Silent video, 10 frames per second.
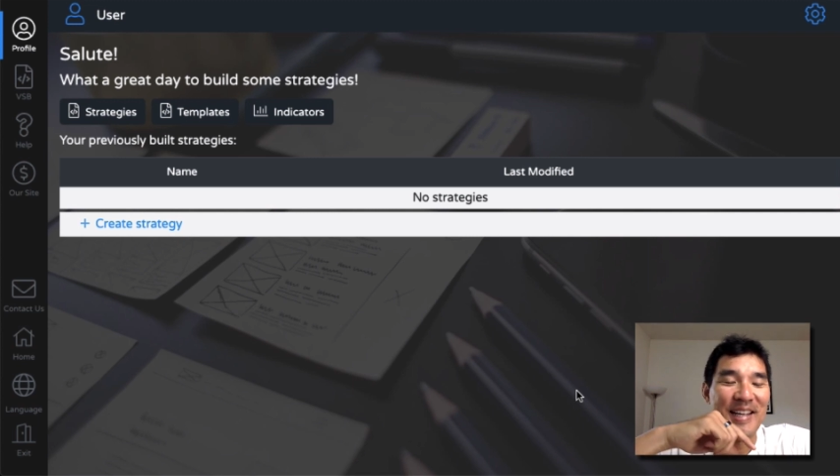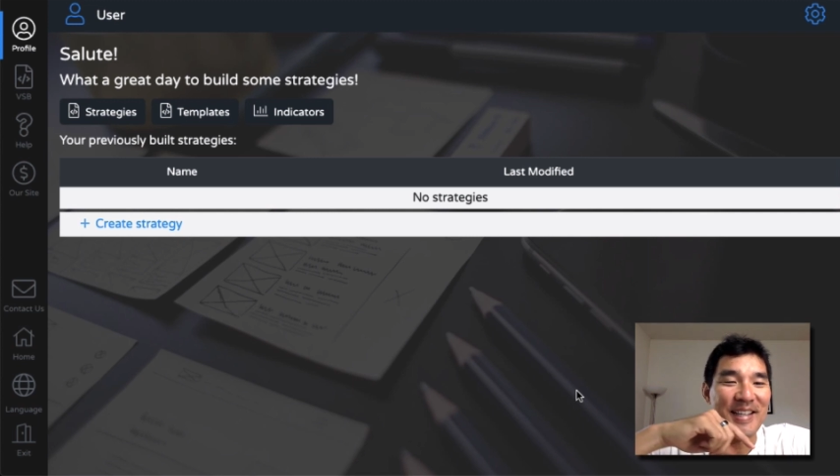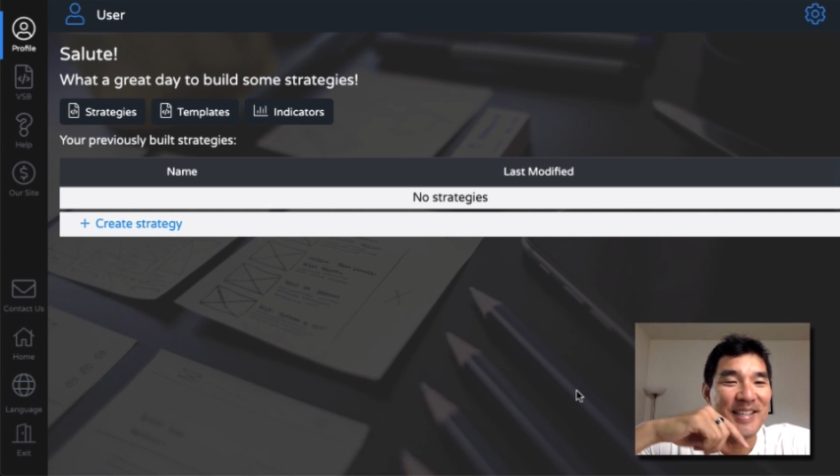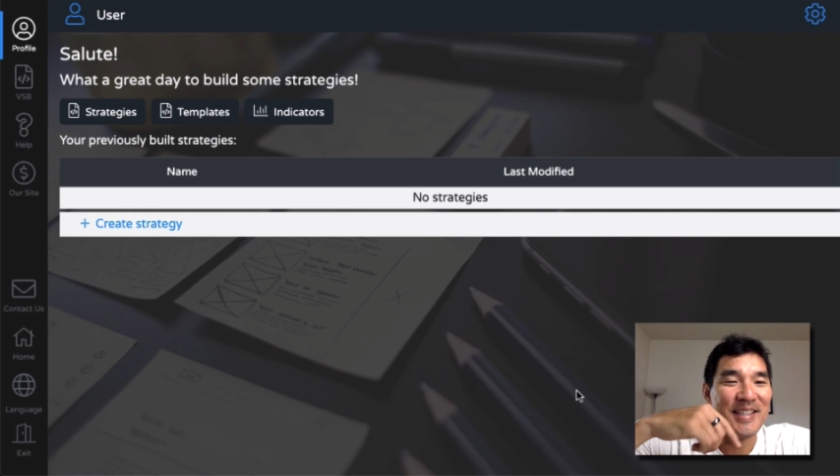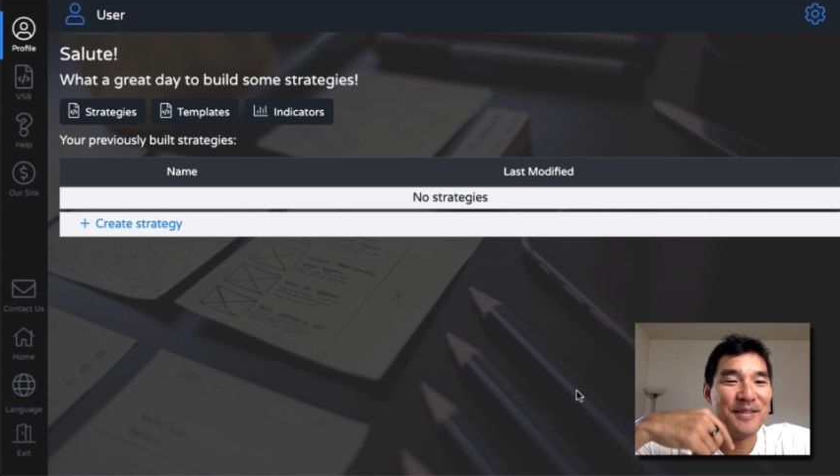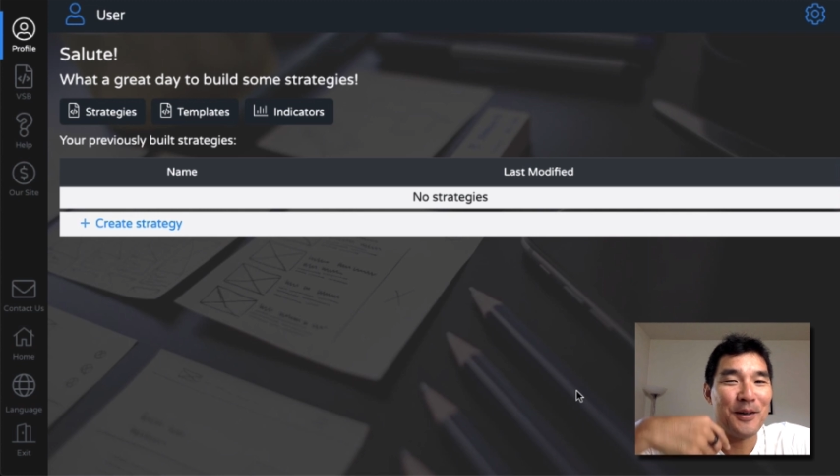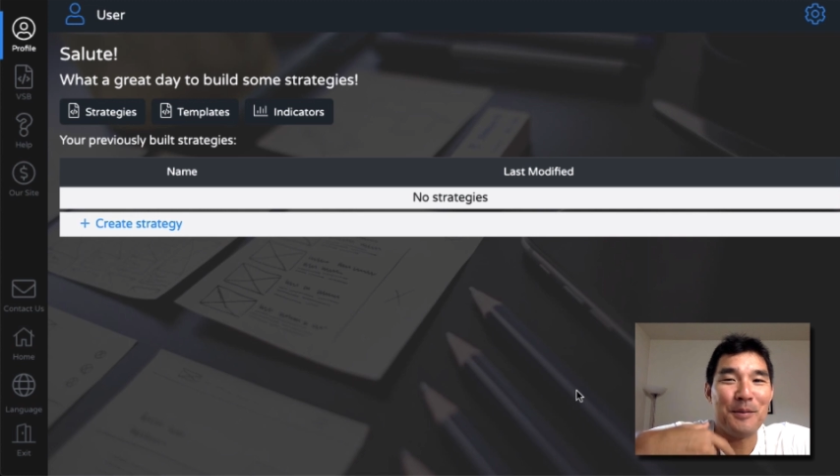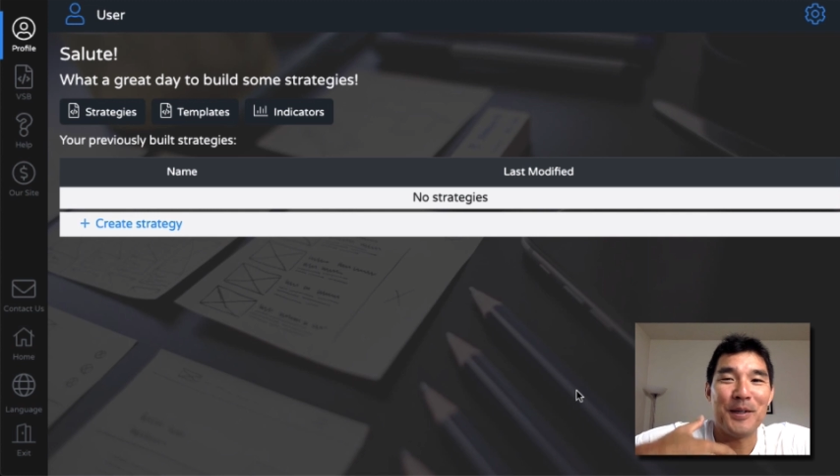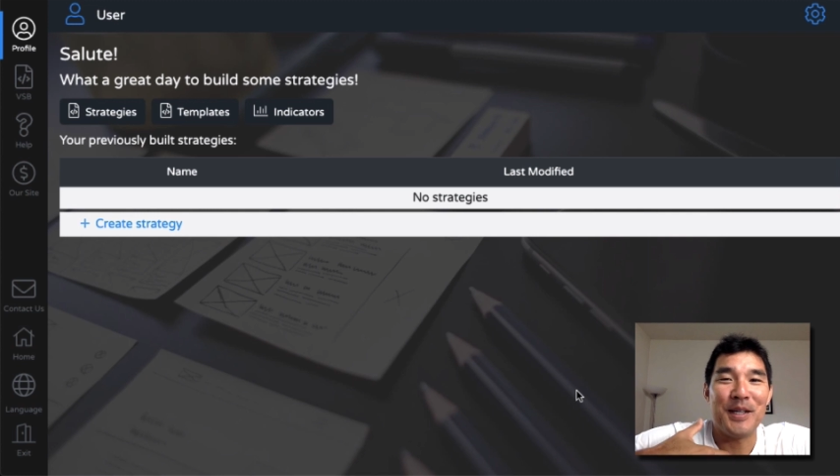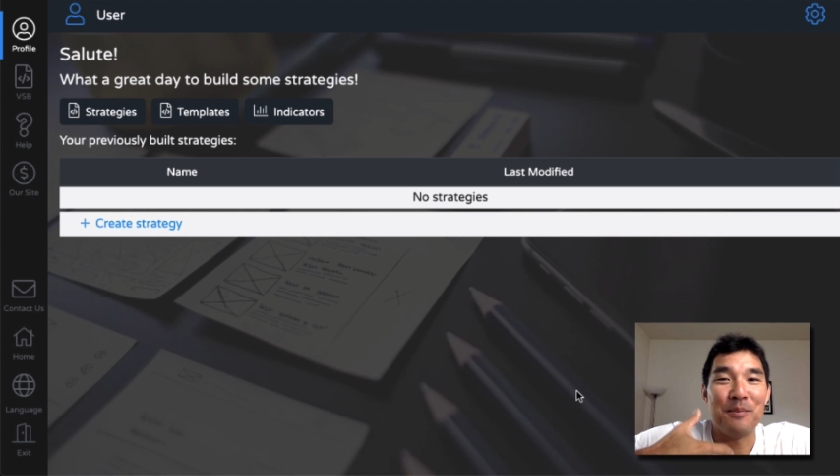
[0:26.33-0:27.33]
This is very
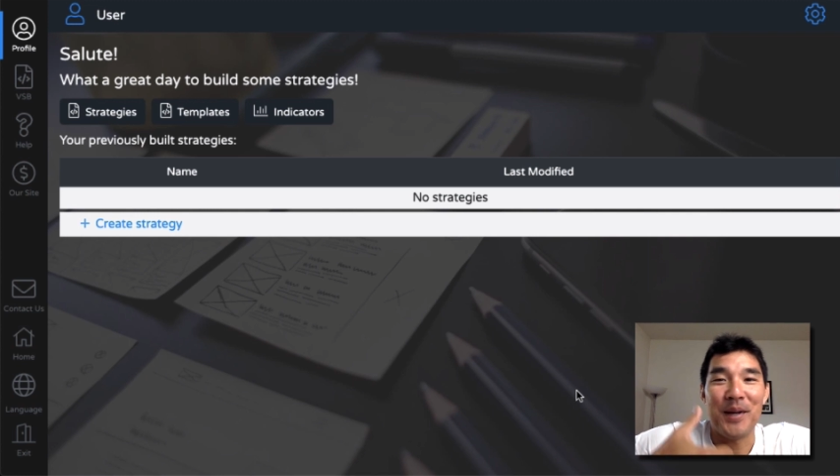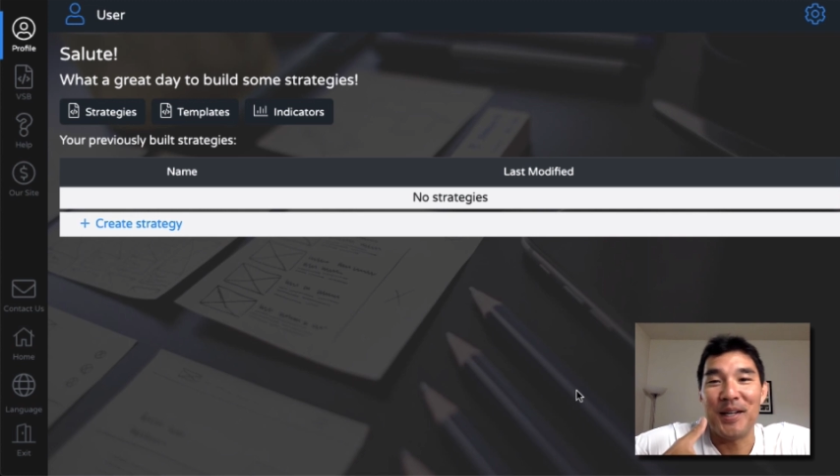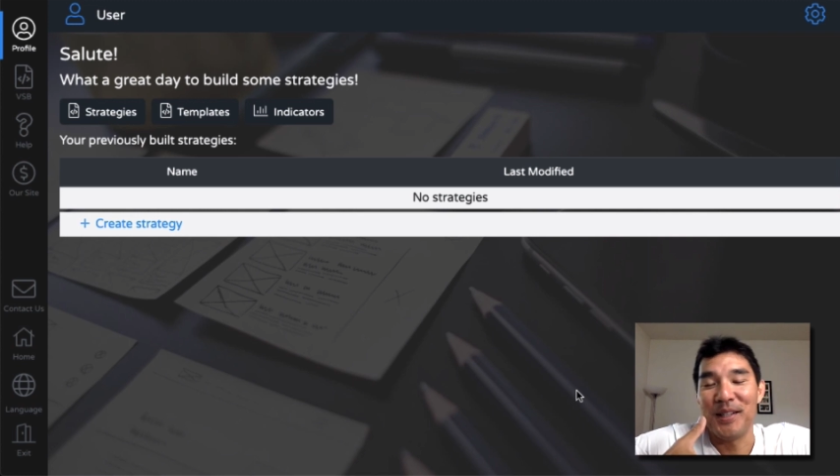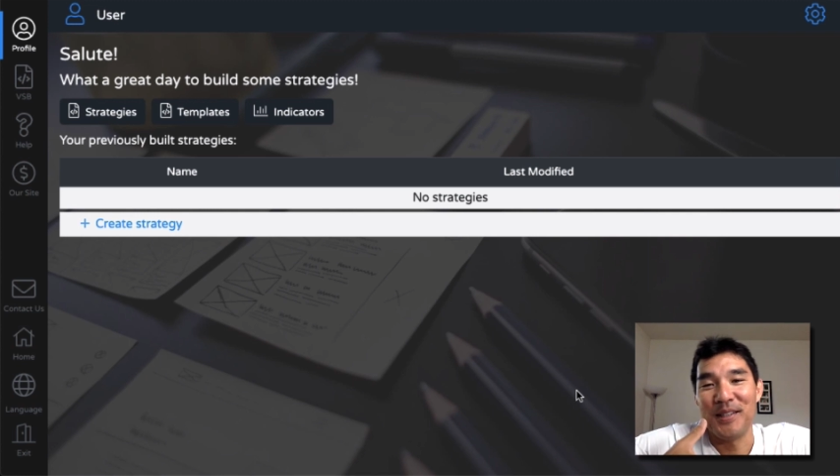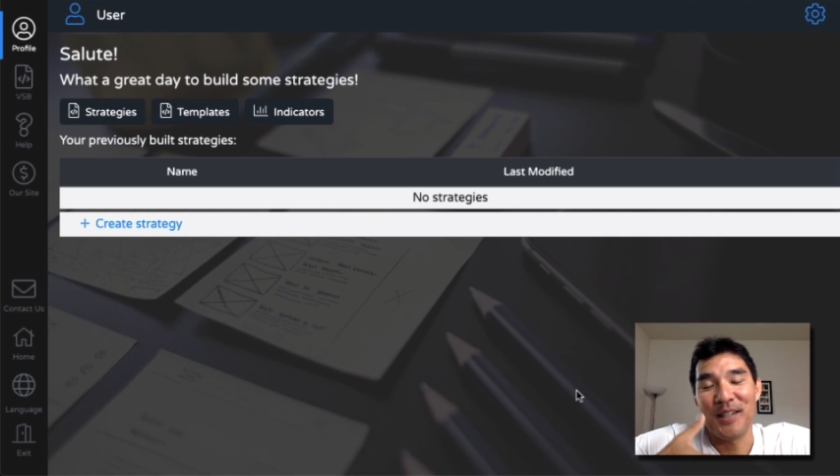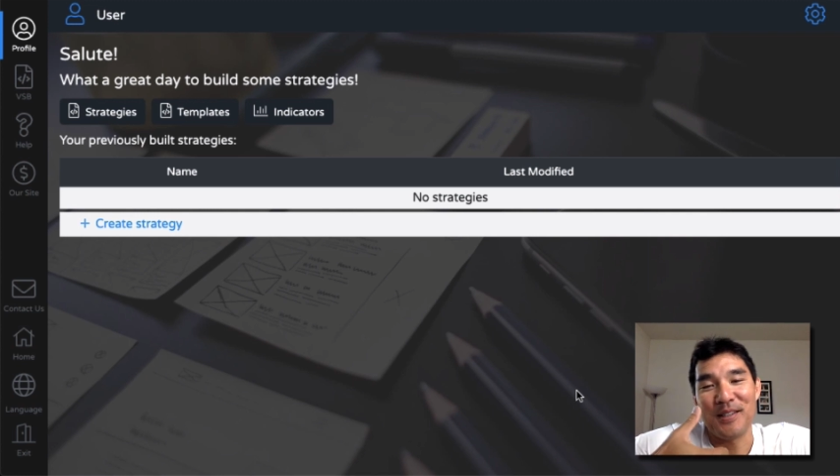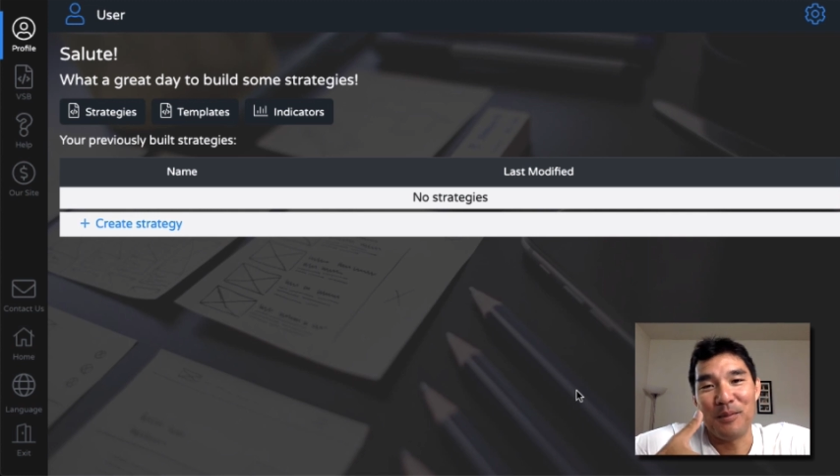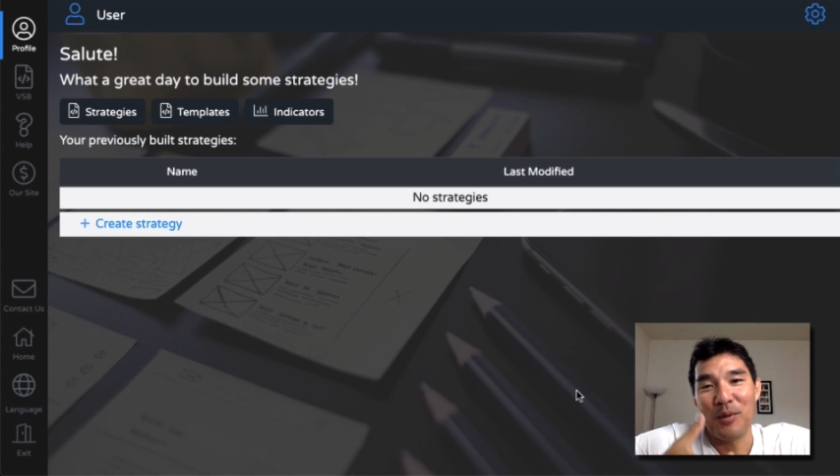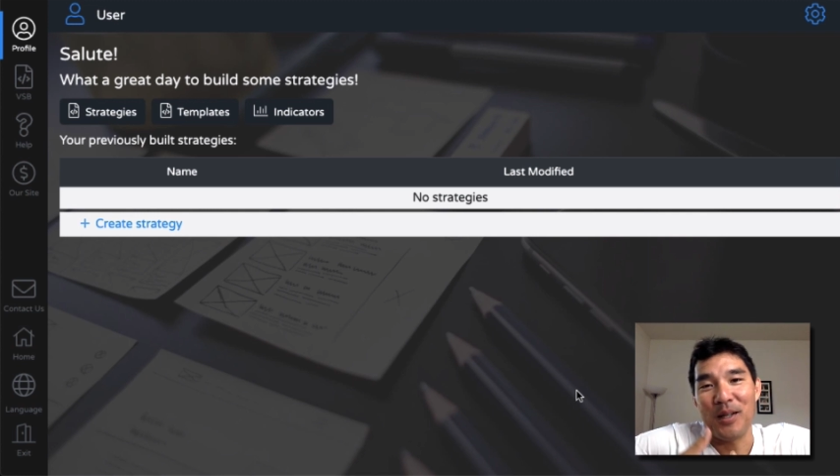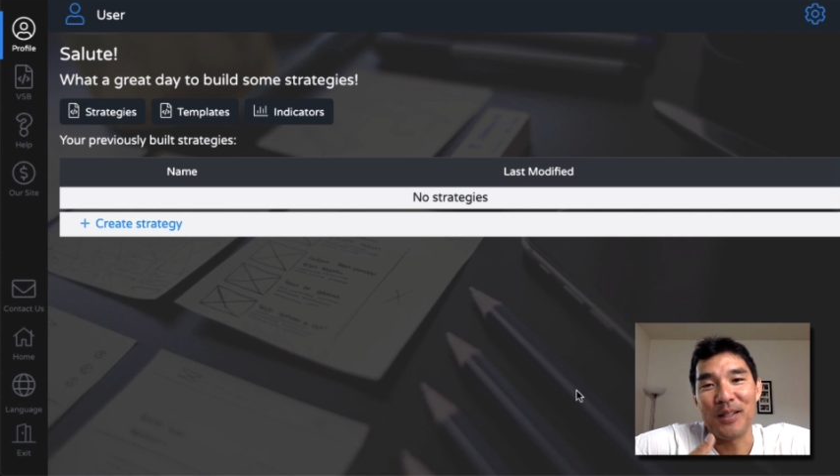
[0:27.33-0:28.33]
much a beta testing
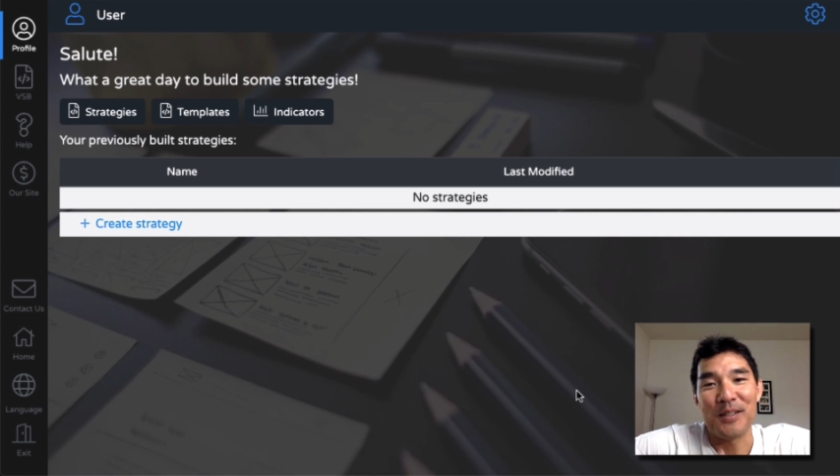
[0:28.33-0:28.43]
product,